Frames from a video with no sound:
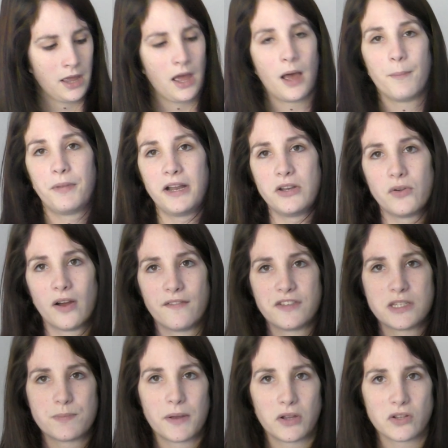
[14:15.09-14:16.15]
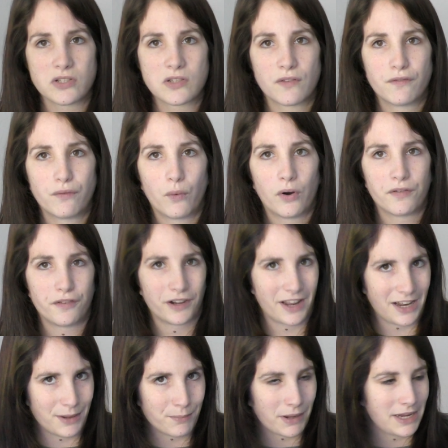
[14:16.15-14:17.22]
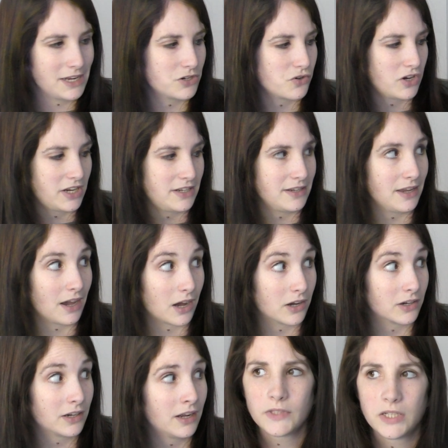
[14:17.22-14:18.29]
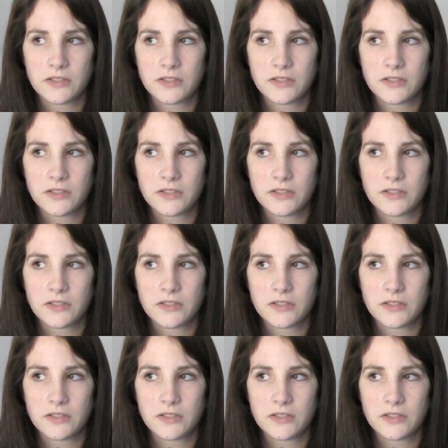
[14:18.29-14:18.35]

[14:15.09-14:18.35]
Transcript: um, but I do have Spells for Forgetting by Adrienne Young.